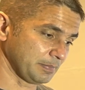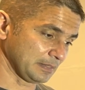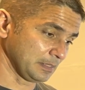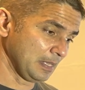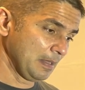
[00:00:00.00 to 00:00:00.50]

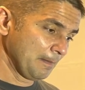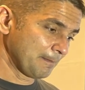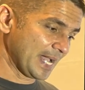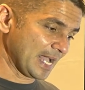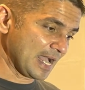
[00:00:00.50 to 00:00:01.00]
But
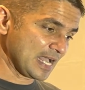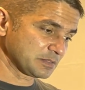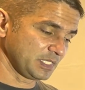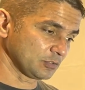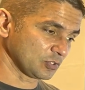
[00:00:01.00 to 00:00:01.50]
by us
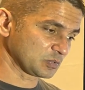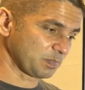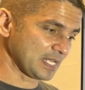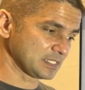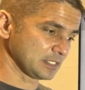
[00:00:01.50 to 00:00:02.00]
being on those
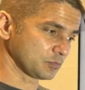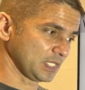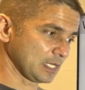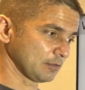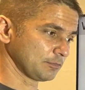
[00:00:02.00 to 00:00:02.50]
places, we
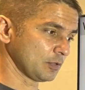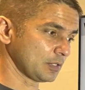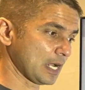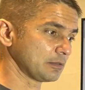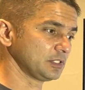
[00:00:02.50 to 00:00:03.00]
kind of knock
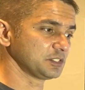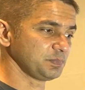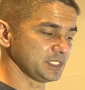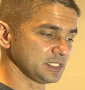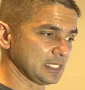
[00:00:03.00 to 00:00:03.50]
out the
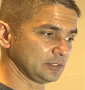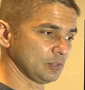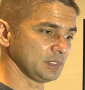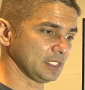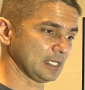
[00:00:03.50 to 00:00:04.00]
species that are
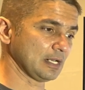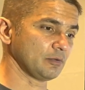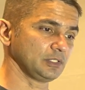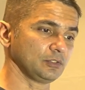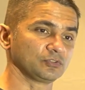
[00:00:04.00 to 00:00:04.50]
dominant,
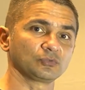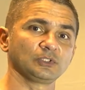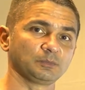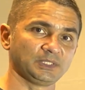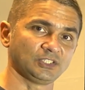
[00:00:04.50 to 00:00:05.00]
allowing those two
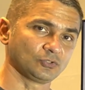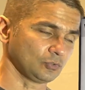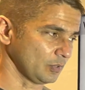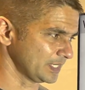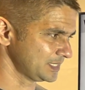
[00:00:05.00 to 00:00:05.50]
species to
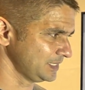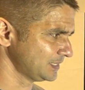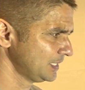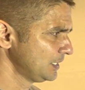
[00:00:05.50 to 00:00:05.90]
coexist.